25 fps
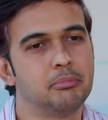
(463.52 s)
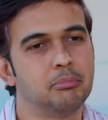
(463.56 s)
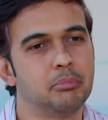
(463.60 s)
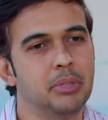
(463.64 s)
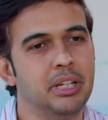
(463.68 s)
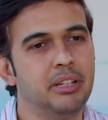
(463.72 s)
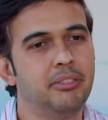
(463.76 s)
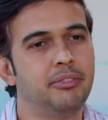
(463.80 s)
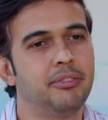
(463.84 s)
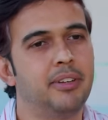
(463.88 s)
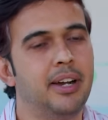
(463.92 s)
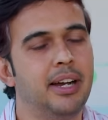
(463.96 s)

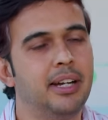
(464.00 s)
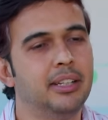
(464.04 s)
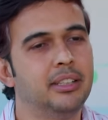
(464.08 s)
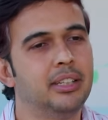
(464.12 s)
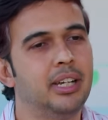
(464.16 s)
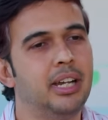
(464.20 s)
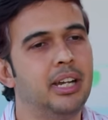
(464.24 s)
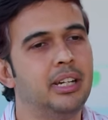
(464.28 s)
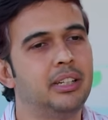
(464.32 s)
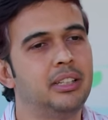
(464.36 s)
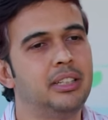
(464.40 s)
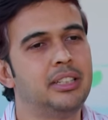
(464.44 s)
My
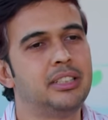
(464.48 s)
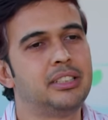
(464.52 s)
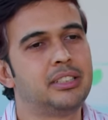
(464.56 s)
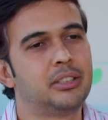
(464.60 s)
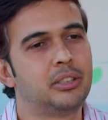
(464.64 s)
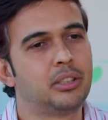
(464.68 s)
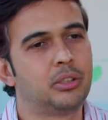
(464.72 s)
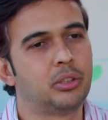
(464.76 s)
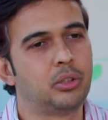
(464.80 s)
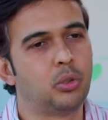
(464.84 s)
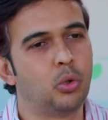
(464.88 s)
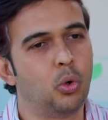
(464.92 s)
father had these
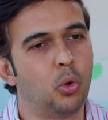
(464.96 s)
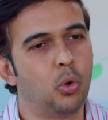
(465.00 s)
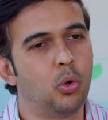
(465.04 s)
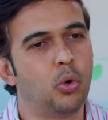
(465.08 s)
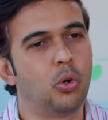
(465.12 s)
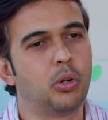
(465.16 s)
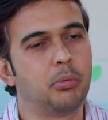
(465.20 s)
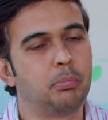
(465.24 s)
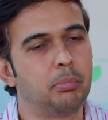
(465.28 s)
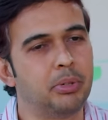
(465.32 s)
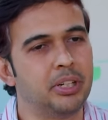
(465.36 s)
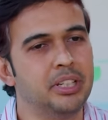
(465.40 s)

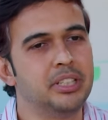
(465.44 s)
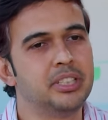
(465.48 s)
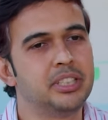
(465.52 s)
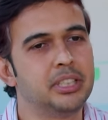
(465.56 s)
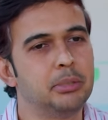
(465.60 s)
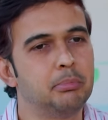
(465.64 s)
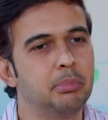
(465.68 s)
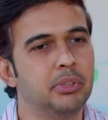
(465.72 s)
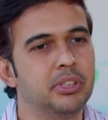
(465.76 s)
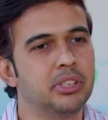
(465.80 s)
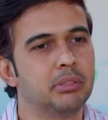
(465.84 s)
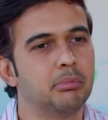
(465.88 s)
core
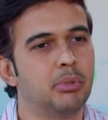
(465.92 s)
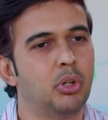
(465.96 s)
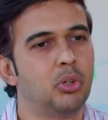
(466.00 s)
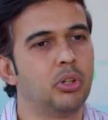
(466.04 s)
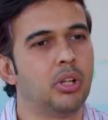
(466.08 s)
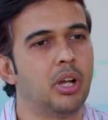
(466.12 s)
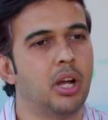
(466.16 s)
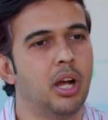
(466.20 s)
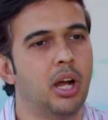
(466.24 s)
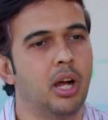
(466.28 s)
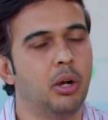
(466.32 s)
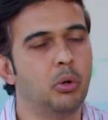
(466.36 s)
principles
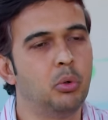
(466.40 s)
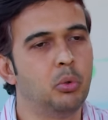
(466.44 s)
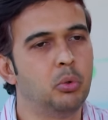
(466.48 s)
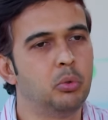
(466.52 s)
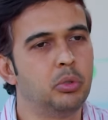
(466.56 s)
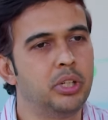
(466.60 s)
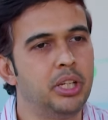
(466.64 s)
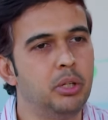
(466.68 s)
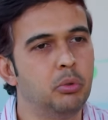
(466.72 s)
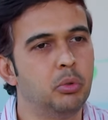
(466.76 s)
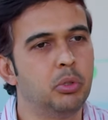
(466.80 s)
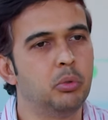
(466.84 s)
about
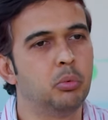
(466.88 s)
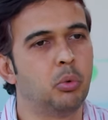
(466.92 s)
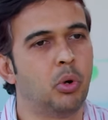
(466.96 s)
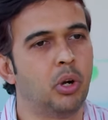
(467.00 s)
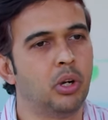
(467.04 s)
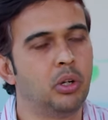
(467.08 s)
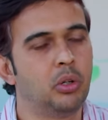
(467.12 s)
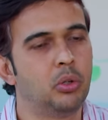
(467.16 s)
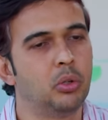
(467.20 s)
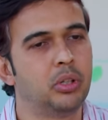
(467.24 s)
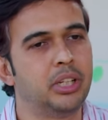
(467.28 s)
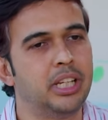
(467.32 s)
how he would
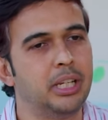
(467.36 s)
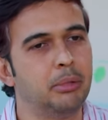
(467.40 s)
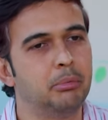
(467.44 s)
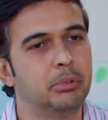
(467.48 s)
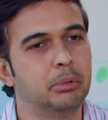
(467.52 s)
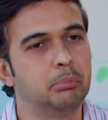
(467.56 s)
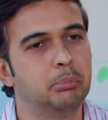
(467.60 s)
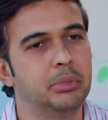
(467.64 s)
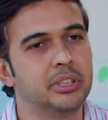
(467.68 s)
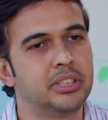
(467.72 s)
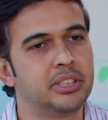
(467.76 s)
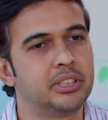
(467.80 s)
want to keep
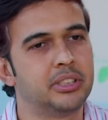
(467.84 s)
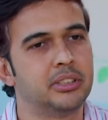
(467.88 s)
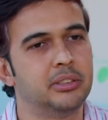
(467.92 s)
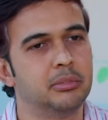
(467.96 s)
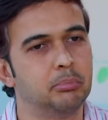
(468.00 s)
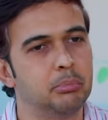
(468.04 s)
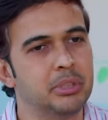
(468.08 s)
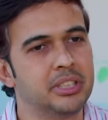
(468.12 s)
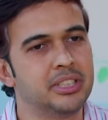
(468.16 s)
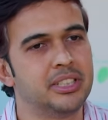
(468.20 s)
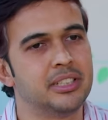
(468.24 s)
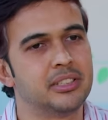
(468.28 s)
the
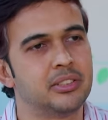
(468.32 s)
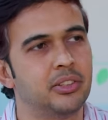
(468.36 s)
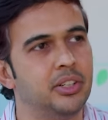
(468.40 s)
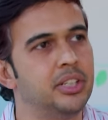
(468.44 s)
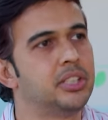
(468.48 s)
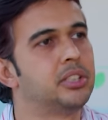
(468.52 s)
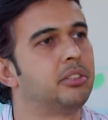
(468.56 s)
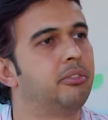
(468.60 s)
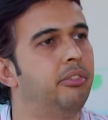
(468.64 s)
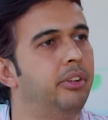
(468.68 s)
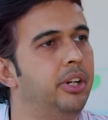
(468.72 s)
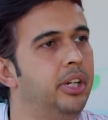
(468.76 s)
business
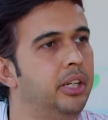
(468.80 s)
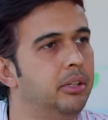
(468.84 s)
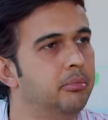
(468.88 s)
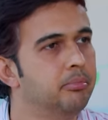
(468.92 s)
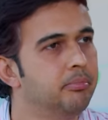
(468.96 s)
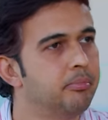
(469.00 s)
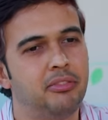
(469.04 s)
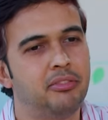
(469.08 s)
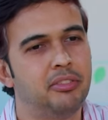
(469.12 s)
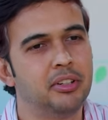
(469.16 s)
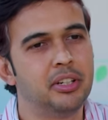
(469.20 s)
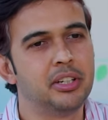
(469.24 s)
risk free.
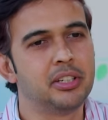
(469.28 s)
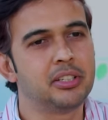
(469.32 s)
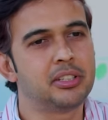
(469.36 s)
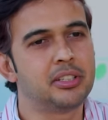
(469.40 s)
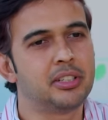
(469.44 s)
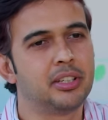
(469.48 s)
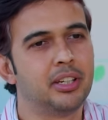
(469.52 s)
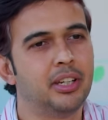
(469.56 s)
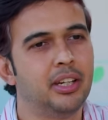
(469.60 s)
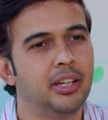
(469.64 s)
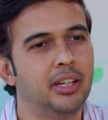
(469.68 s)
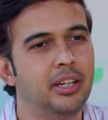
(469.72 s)

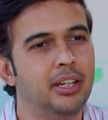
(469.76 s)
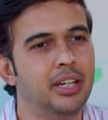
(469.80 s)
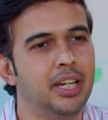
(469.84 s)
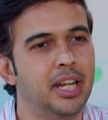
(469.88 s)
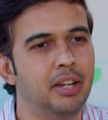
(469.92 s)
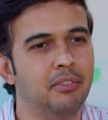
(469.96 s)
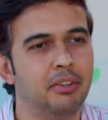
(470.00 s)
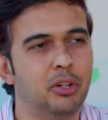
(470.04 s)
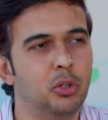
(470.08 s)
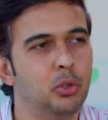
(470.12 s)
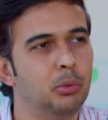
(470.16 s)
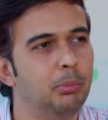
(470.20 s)
First,
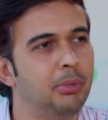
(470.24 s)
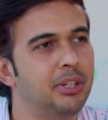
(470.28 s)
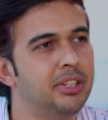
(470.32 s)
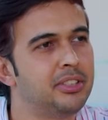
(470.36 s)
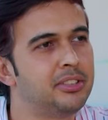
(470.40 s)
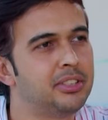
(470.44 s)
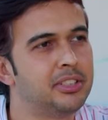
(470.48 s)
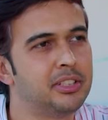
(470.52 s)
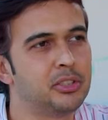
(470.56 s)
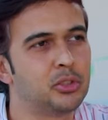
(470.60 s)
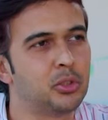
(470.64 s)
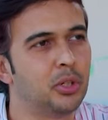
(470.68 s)
never do
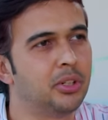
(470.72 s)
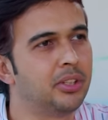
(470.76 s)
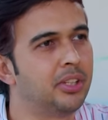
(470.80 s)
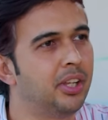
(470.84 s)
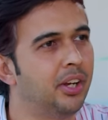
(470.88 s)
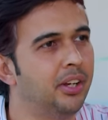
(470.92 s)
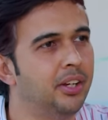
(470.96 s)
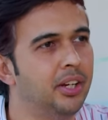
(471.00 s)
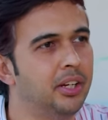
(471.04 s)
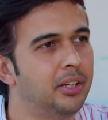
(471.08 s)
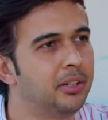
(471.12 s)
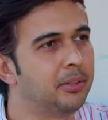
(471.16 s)
business on
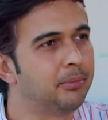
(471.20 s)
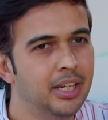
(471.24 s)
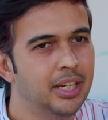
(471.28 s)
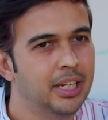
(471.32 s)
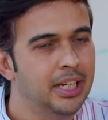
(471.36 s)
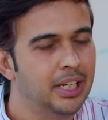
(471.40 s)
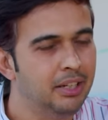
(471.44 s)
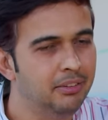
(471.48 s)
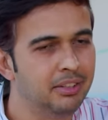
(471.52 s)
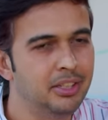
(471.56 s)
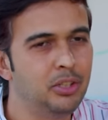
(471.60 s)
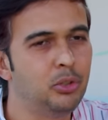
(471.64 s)
credit.
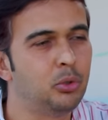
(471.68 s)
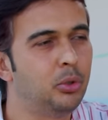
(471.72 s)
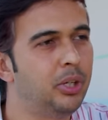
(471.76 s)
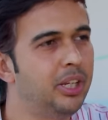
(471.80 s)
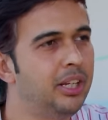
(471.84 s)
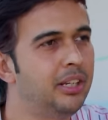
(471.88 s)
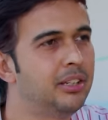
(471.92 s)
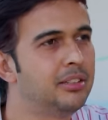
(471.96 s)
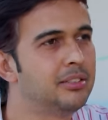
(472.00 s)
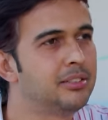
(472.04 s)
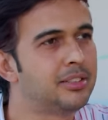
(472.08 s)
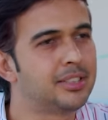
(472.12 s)
Even
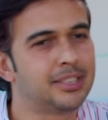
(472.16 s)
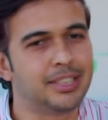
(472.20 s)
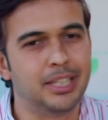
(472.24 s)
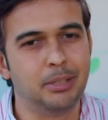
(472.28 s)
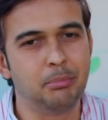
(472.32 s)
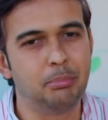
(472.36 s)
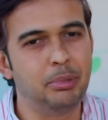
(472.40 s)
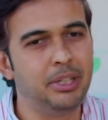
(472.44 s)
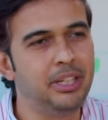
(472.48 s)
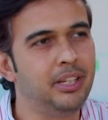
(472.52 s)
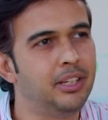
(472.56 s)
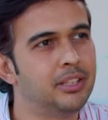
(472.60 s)
today,
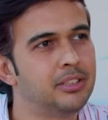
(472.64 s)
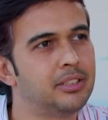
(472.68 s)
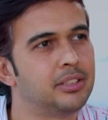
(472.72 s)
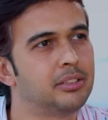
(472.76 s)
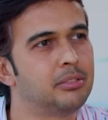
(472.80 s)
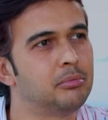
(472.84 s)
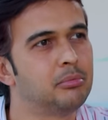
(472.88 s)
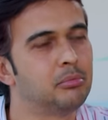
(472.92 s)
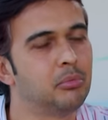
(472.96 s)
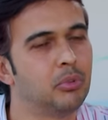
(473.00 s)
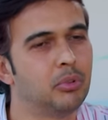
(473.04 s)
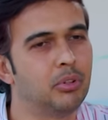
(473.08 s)
Skippi
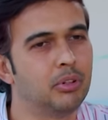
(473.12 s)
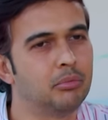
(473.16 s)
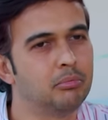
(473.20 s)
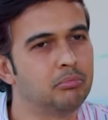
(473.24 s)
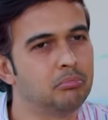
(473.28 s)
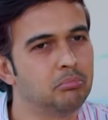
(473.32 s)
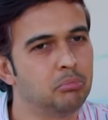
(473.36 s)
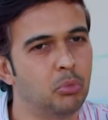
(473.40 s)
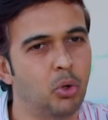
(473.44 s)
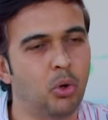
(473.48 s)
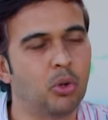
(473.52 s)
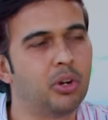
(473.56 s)
is
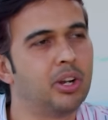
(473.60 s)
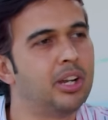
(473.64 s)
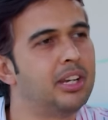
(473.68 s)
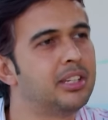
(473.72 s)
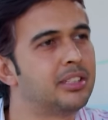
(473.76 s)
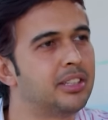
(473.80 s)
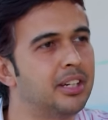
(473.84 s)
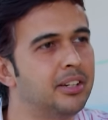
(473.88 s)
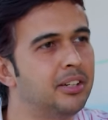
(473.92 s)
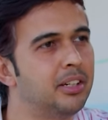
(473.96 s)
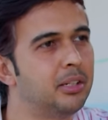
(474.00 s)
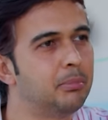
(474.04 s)
more or
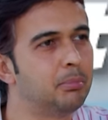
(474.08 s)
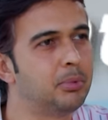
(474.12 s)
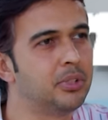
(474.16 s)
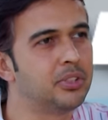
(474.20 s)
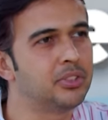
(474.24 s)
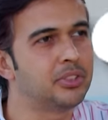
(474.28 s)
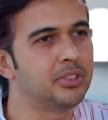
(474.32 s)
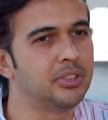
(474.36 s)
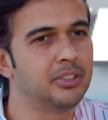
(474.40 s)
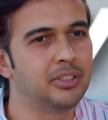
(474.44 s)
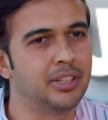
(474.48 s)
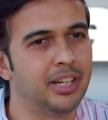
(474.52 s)
less
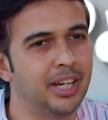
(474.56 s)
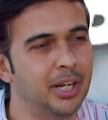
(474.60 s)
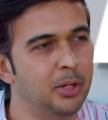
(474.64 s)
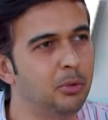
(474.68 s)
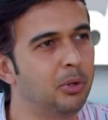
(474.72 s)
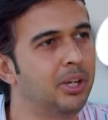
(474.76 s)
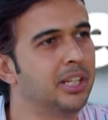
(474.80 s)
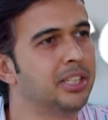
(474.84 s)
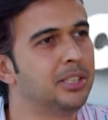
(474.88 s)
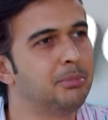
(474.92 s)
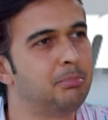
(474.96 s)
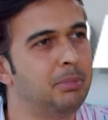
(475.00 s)
100%
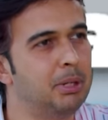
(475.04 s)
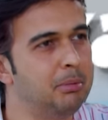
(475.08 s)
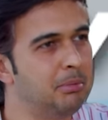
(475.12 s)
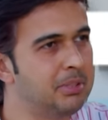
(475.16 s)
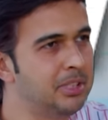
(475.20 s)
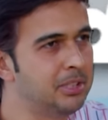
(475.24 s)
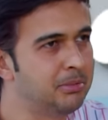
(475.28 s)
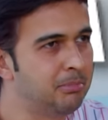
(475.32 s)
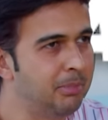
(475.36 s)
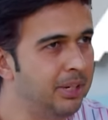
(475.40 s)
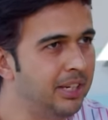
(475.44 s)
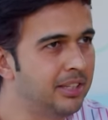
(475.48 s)
advance
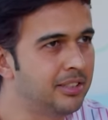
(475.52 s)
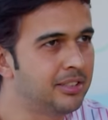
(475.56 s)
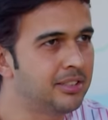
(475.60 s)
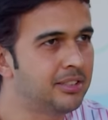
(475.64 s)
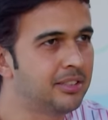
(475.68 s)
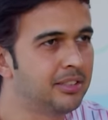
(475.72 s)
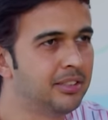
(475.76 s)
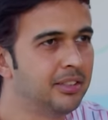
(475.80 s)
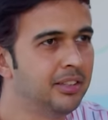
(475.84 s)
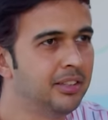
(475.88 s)
payments based